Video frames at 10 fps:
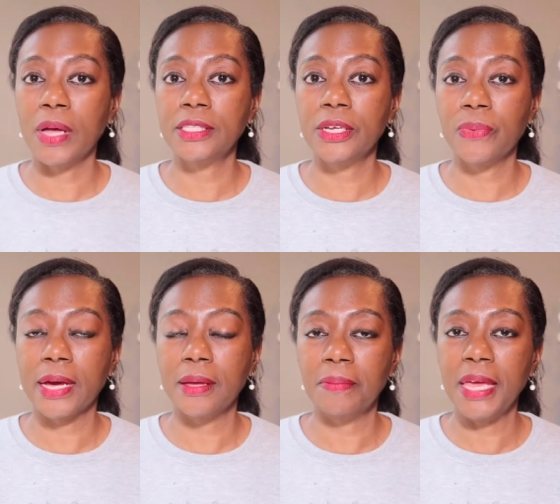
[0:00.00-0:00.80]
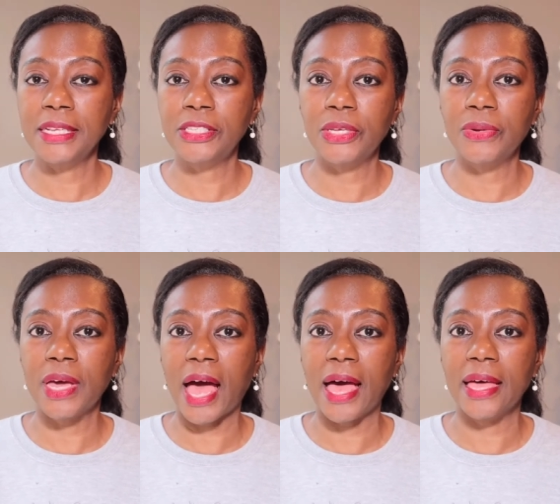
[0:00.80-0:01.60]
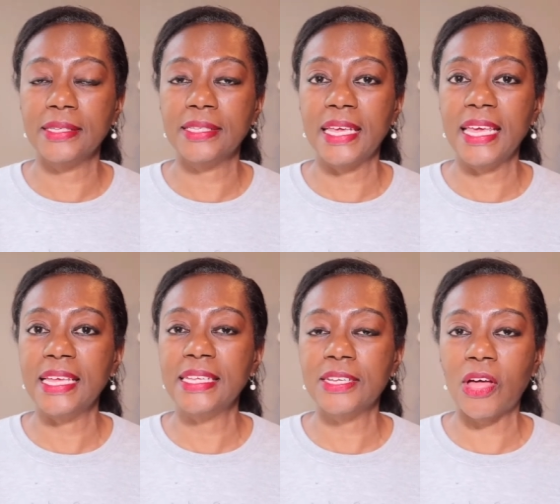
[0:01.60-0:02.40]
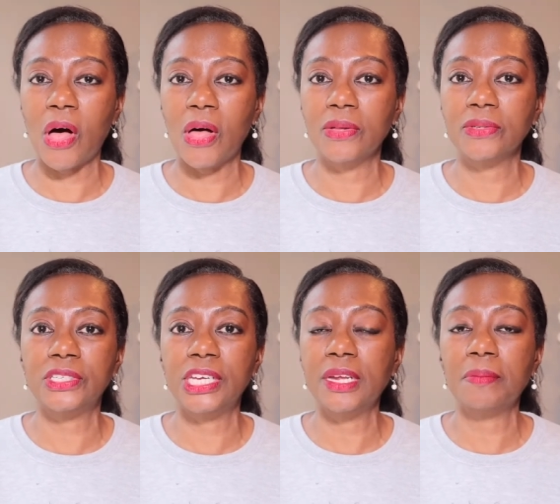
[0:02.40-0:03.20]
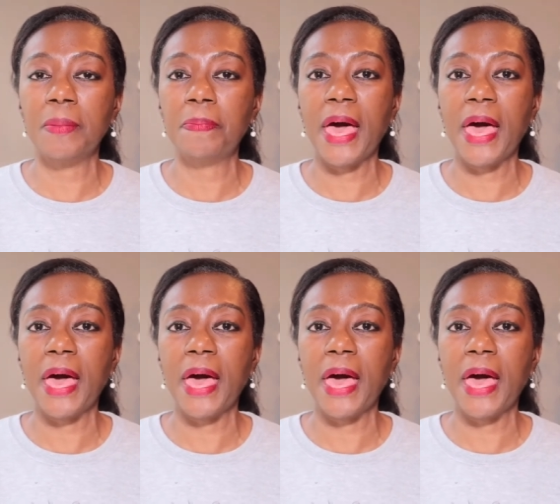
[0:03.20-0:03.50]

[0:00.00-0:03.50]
want to recommend to you guys is called Cinema